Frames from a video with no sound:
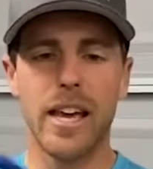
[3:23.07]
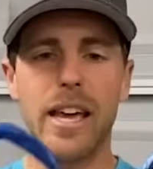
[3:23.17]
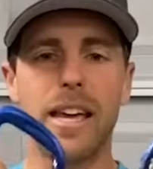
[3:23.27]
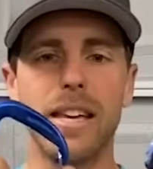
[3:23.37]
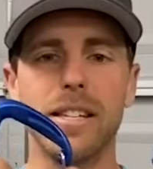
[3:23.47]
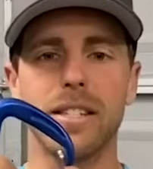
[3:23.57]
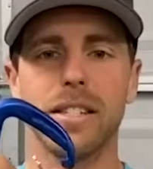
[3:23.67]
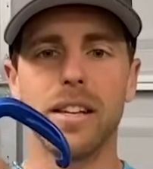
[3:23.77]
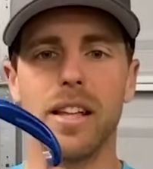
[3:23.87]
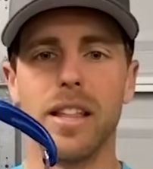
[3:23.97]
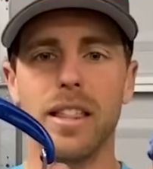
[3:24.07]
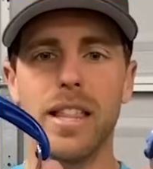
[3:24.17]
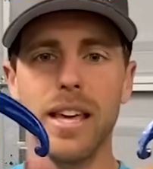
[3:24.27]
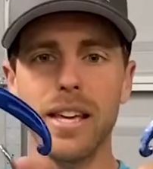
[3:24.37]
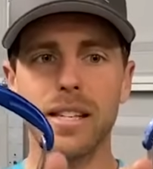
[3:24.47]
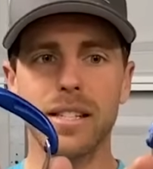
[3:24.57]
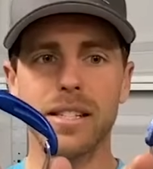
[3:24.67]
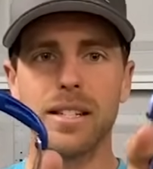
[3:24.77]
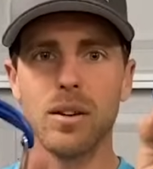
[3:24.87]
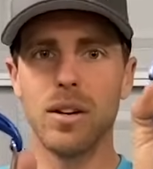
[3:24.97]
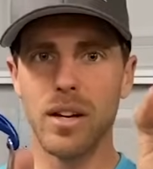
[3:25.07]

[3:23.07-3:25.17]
is this